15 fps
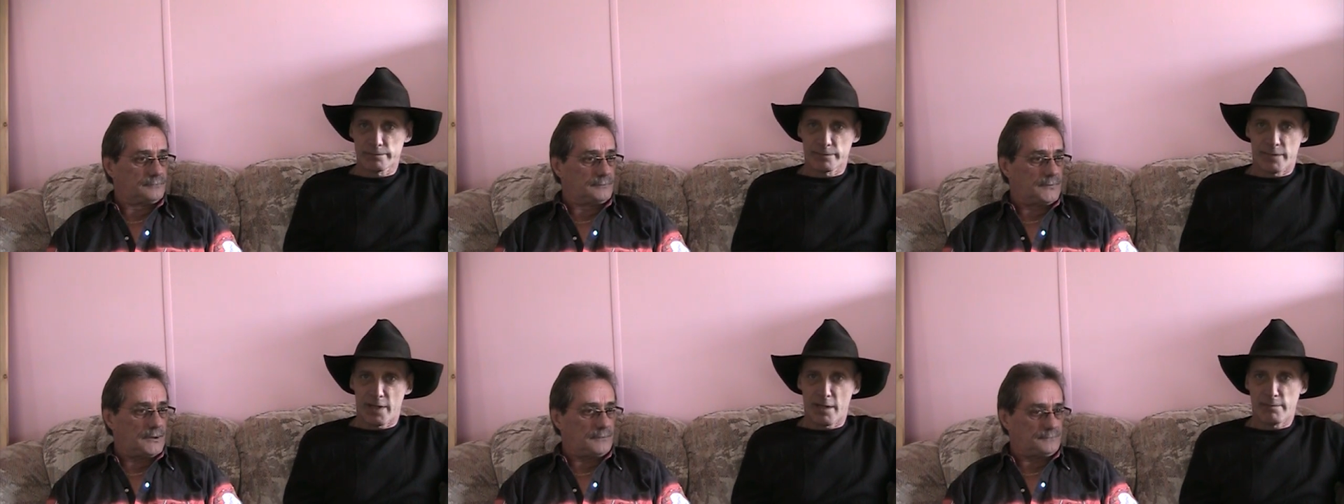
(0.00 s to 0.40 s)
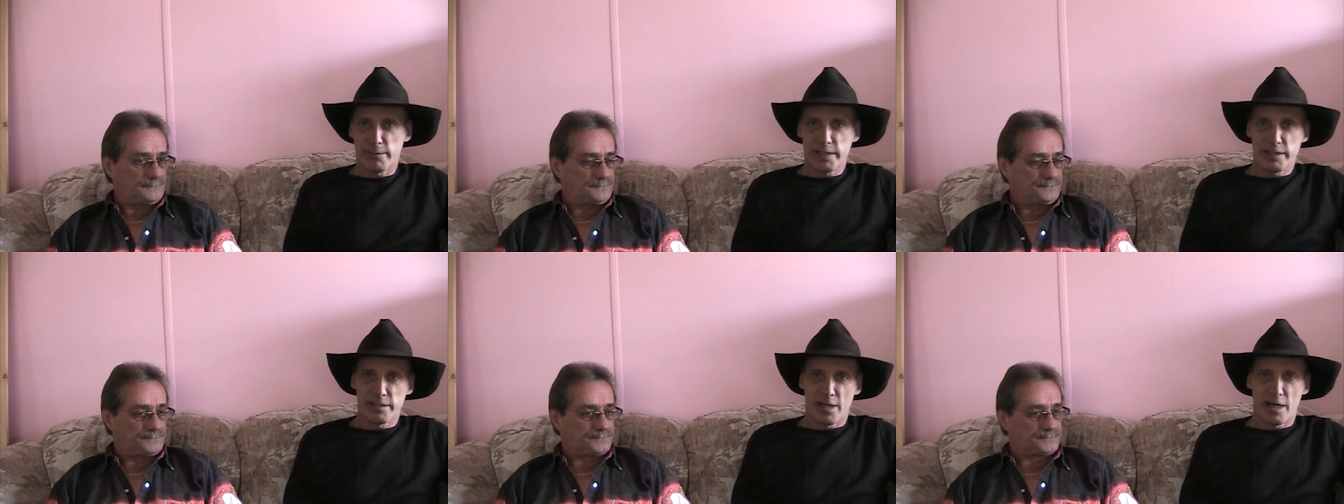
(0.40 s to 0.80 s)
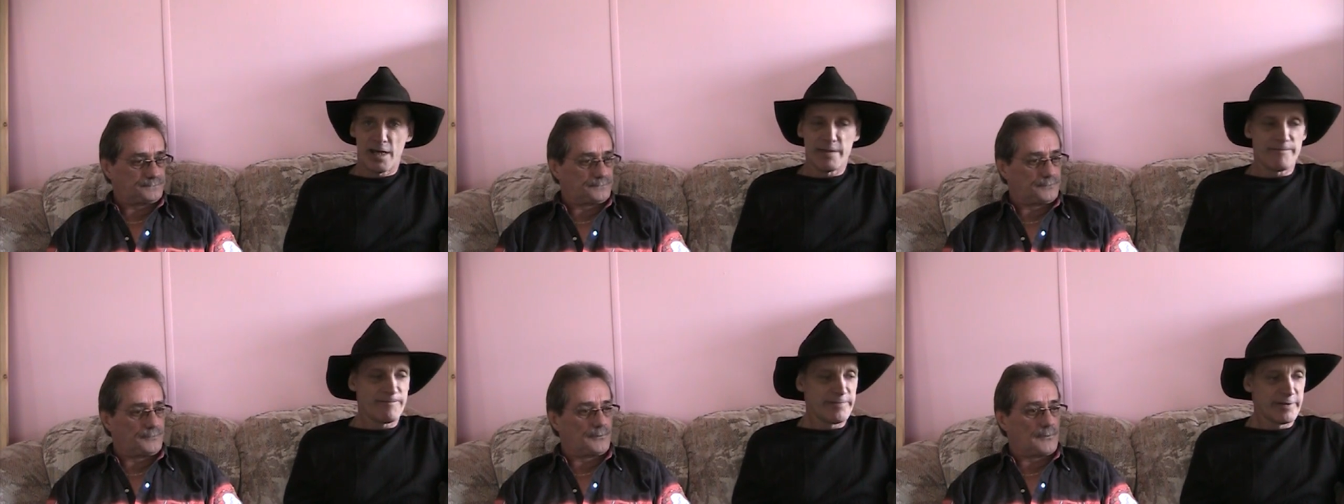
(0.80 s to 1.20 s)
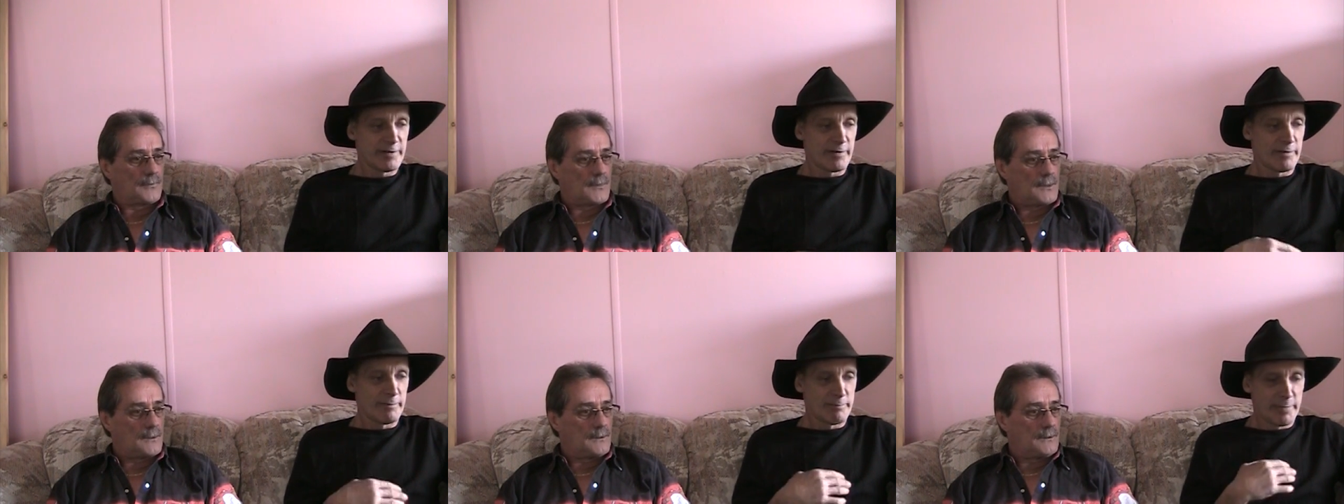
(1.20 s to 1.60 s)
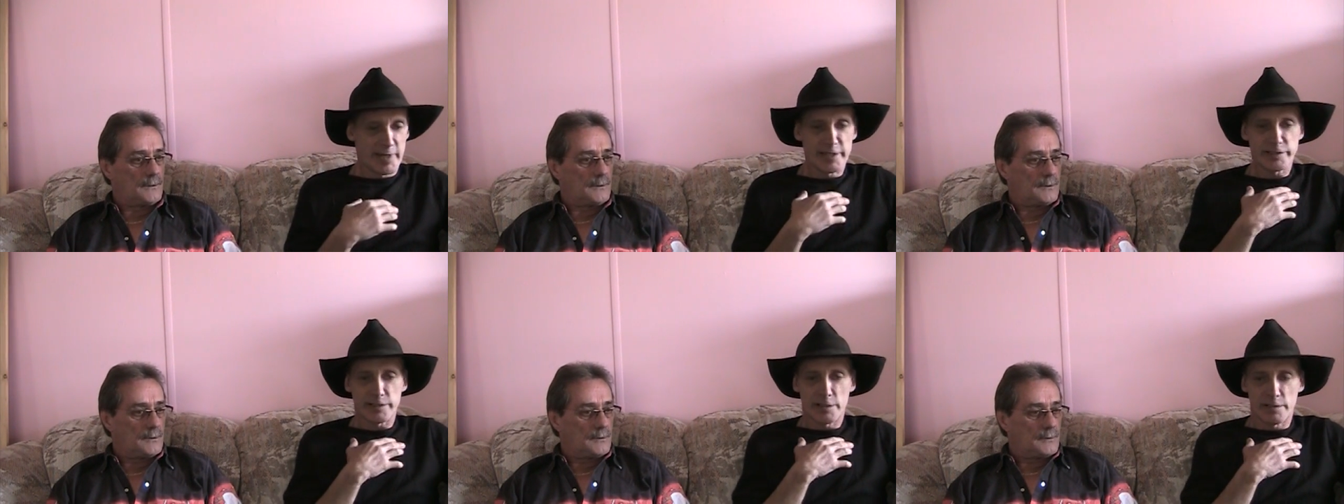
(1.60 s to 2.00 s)
Speaker 1: Yeah. I mean, I feel
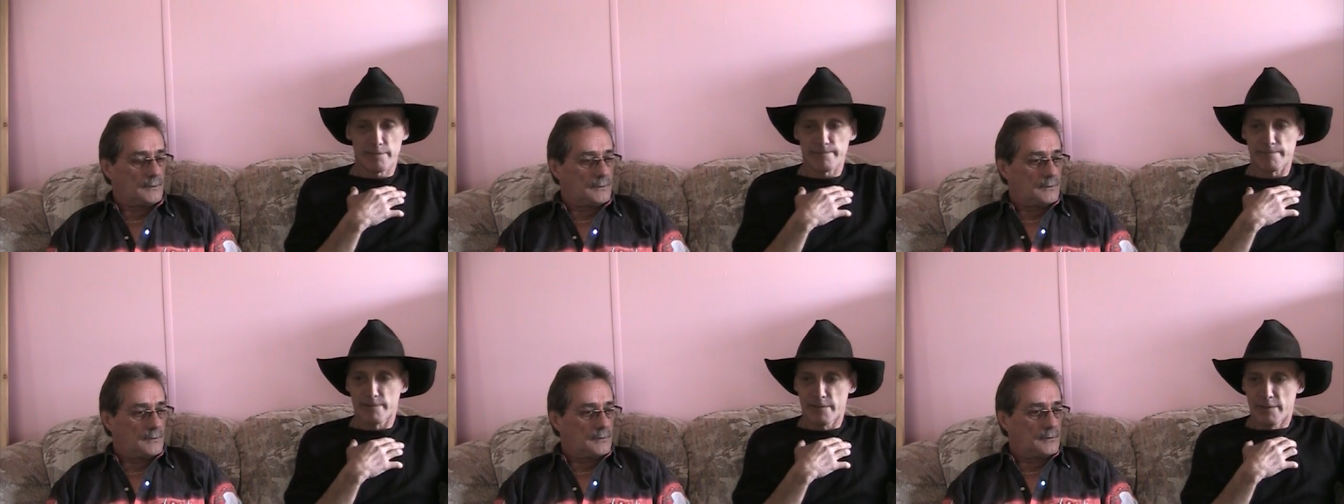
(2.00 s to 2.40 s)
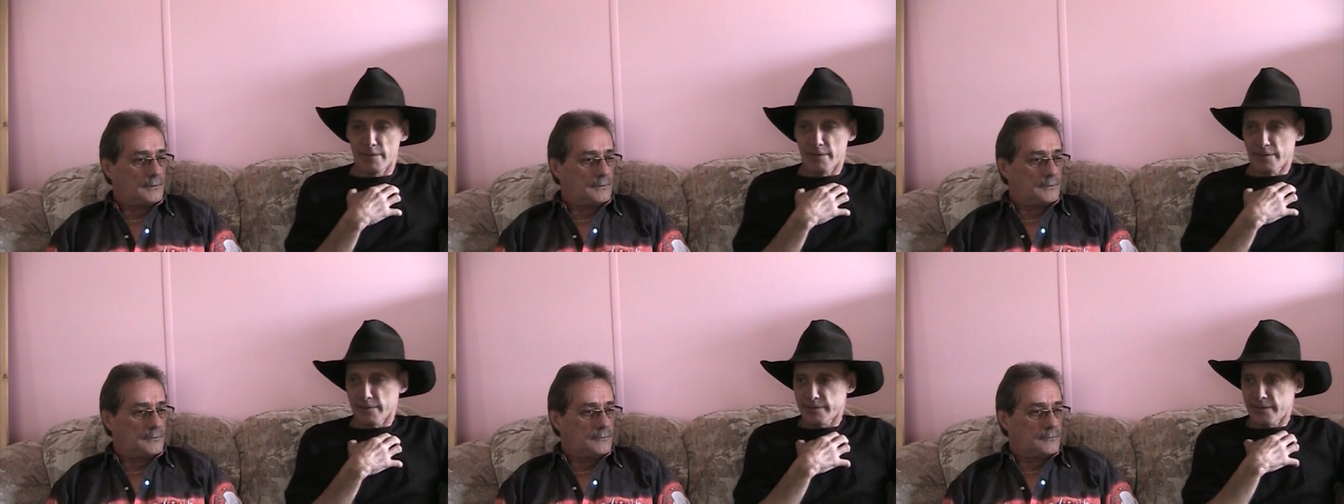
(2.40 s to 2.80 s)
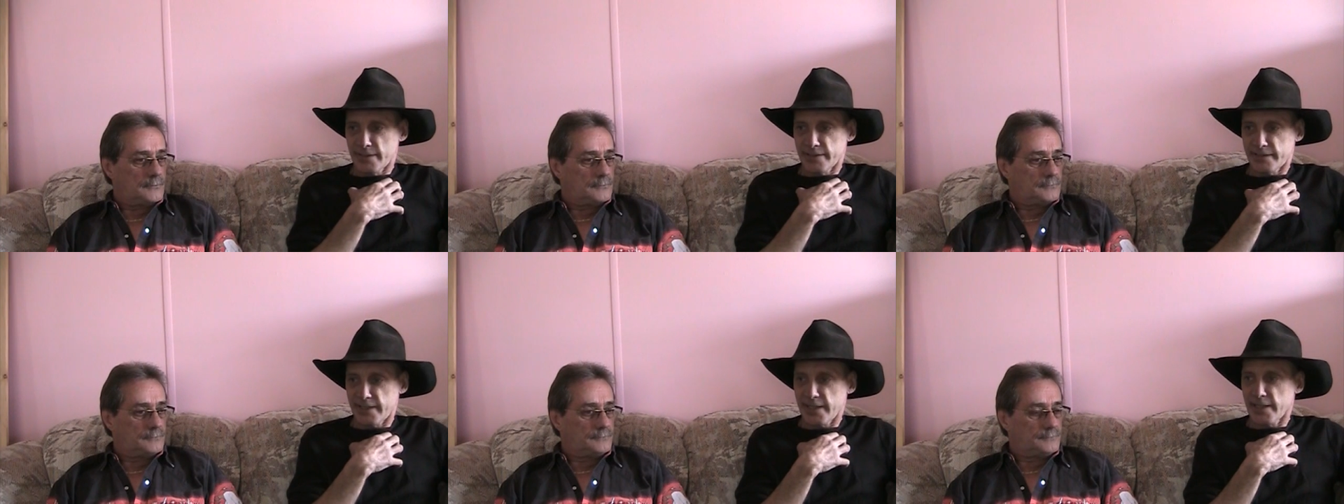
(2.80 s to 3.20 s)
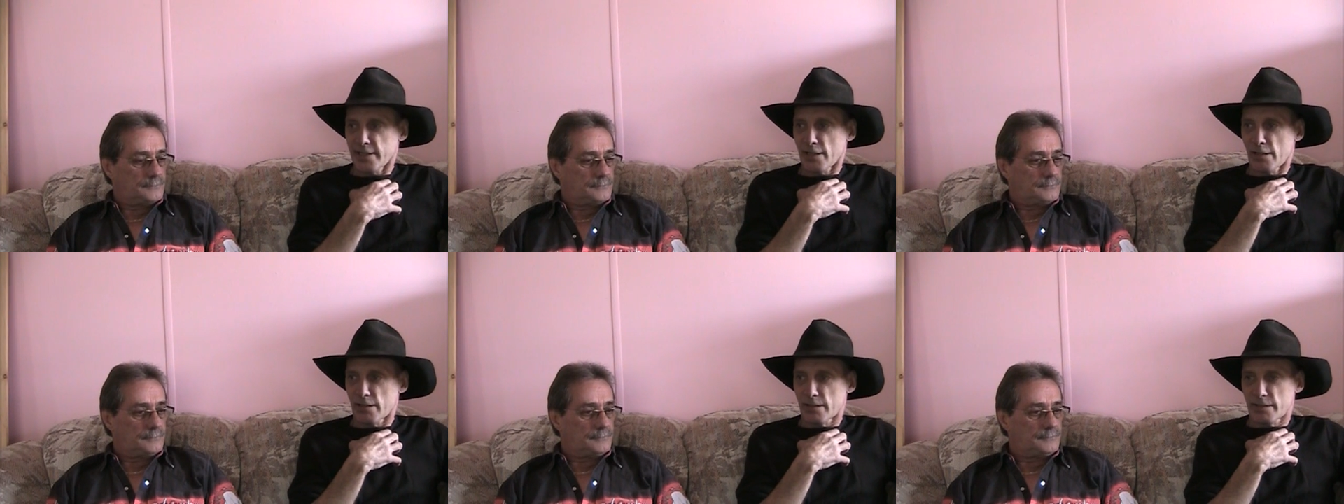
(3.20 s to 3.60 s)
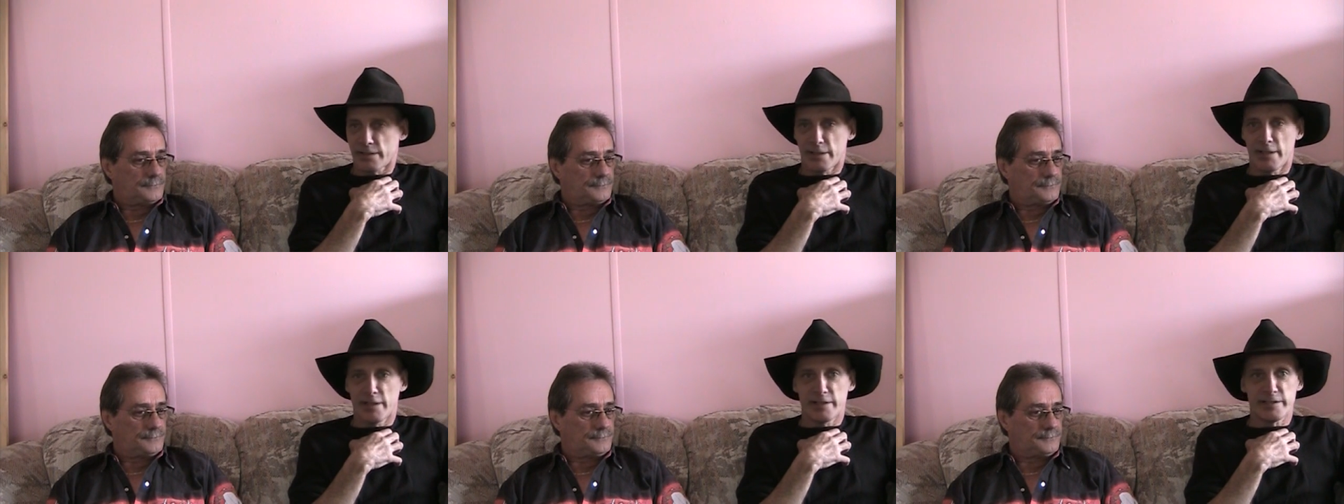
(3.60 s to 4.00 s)
myself that they are
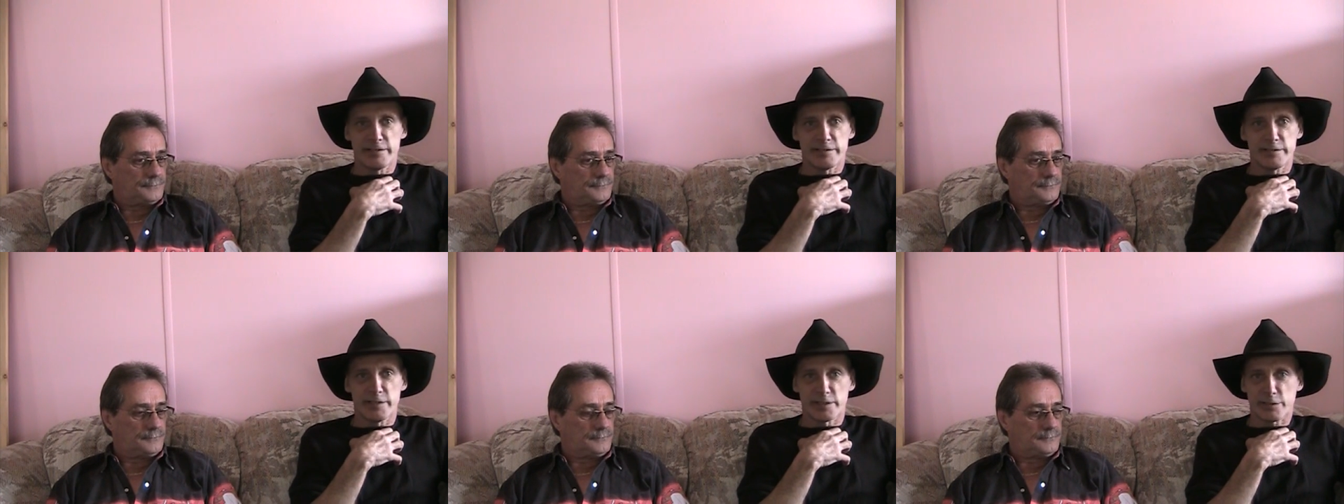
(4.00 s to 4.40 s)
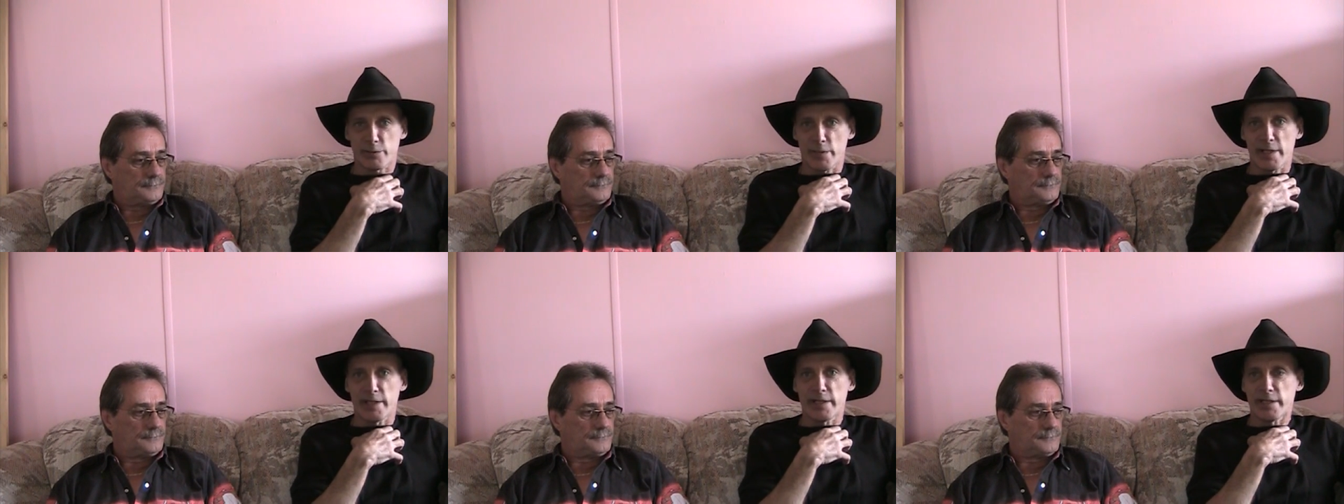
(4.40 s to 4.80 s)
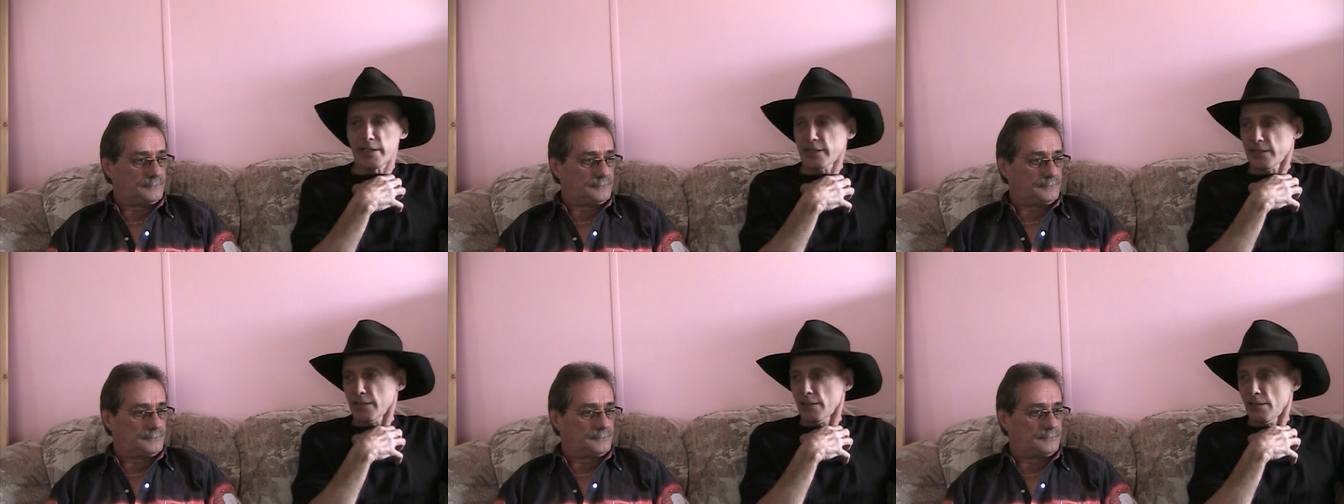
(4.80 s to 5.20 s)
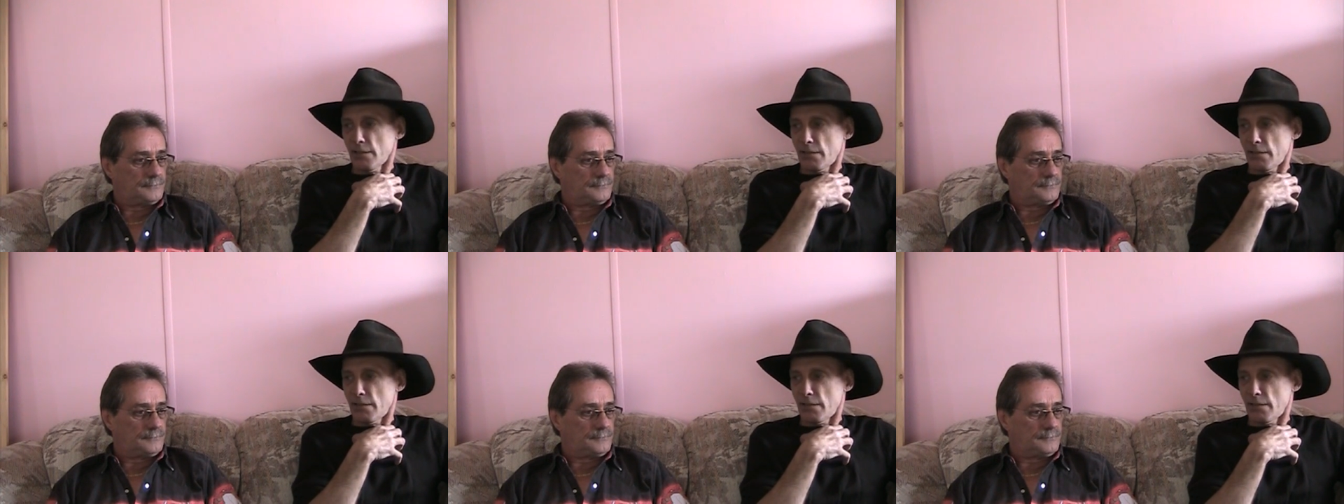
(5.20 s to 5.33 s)
discrediting